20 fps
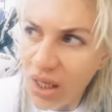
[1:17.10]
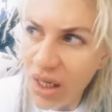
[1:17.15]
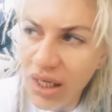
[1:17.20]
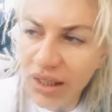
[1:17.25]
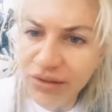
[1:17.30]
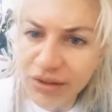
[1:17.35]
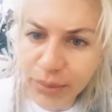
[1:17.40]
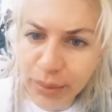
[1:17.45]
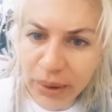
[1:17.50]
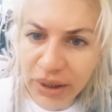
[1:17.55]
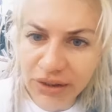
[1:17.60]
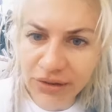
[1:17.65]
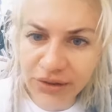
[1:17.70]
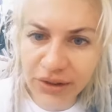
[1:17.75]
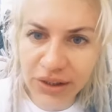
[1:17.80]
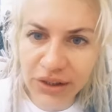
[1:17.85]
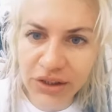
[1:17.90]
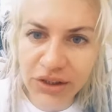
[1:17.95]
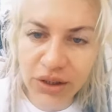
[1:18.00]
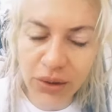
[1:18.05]
everybody
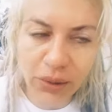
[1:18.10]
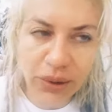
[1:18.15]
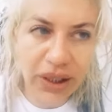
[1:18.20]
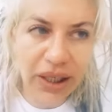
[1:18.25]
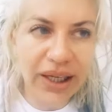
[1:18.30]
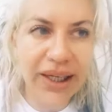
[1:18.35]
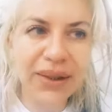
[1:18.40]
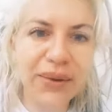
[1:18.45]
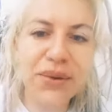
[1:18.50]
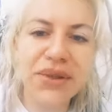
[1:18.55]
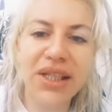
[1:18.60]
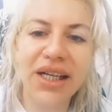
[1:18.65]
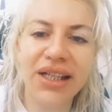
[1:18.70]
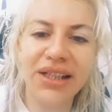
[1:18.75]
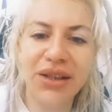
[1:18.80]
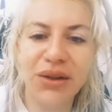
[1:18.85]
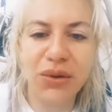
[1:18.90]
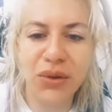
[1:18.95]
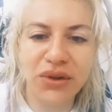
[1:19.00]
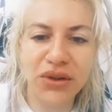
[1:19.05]
finished okay and it was
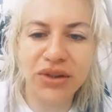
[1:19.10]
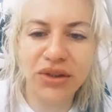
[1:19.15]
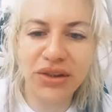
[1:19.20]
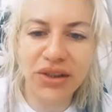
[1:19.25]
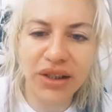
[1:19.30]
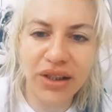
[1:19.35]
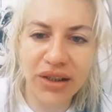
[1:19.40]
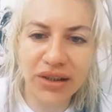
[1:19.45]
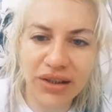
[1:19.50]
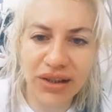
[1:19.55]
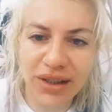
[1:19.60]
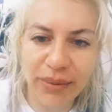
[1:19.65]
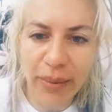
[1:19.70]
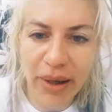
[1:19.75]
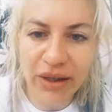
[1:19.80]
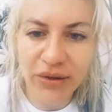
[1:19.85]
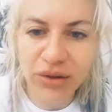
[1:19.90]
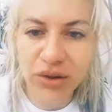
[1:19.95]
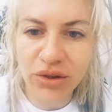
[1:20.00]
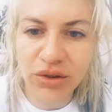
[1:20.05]
kind of cool to talk to them
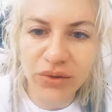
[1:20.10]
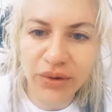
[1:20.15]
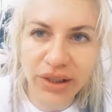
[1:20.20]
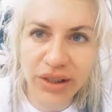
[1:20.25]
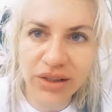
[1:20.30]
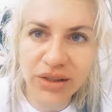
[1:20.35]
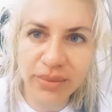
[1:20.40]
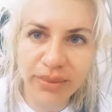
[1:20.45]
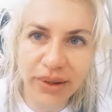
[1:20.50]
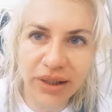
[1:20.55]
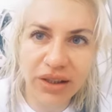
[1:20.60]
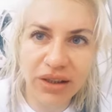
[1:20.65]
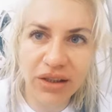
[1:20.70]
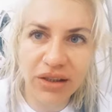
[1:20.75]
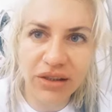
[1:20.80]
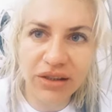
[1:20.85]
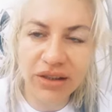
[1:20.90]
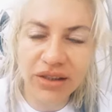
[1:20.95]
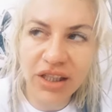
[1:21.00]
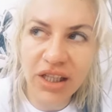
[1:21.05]
after the race
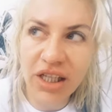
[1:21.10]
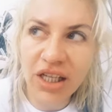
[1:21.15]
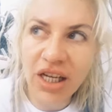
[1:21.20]
because